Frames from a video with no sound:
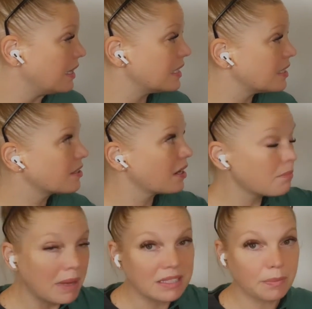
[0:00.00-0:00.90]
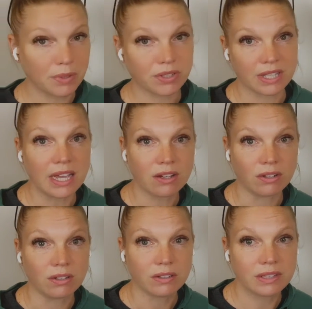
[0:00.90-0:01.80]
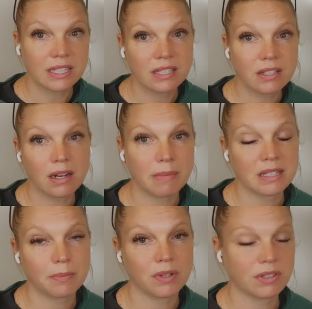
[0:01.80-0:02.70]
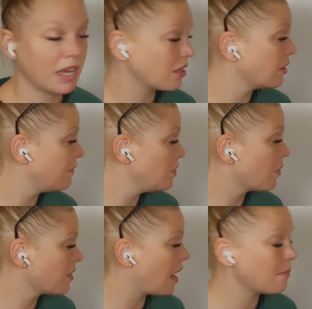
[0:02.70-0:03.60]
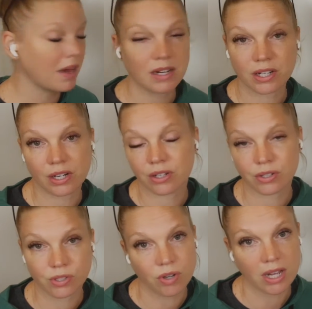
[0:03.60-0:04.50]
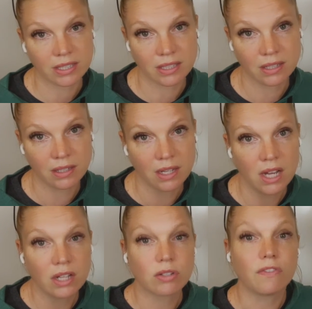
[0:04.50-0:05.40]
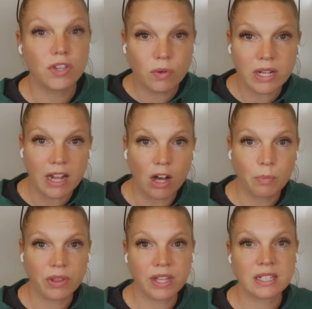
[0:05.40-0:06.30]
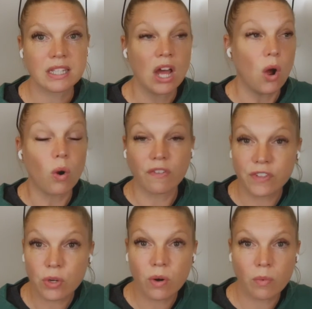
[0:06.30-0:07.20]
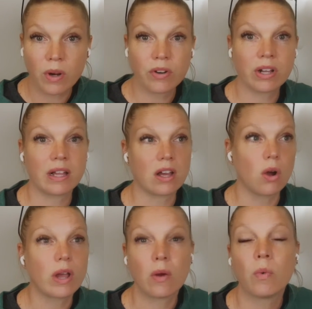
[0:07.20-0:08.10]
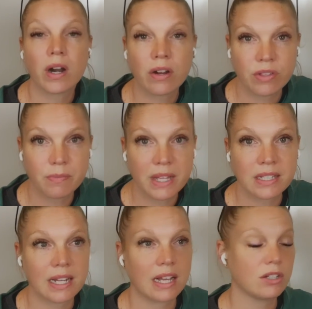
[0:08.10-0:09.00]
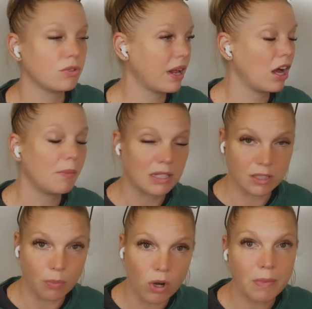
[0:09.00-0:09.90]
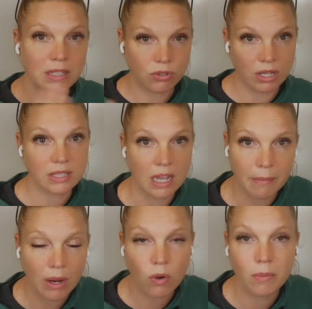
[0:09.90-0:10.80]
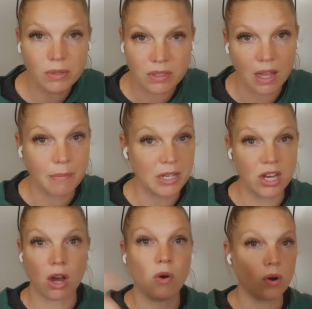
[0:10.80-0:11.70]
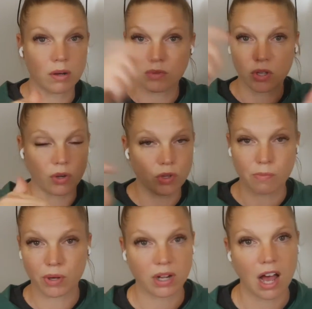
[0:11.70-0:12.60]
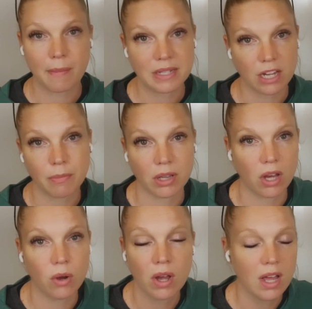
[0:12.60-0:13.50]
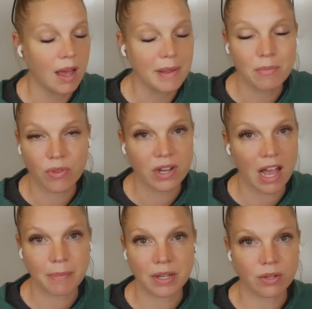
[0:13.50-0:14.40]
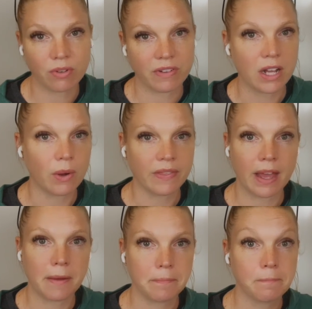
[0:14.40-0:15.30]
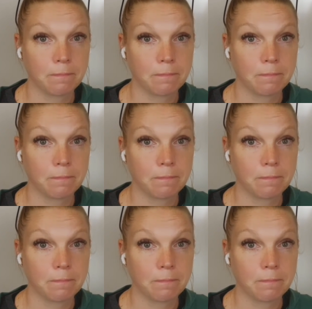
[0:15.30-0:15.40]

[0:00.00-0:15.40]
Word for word: this is gonna mess up your cycle. This is gonna mess up your cycle if you are not monitoring your stress. So if you need help with this, or if you are wondering like, okay, what are some things that I can do to help my support my stress and my hormones, let me know. Or you know, you can put a comment down below. I'd be more than happy to do a video on that.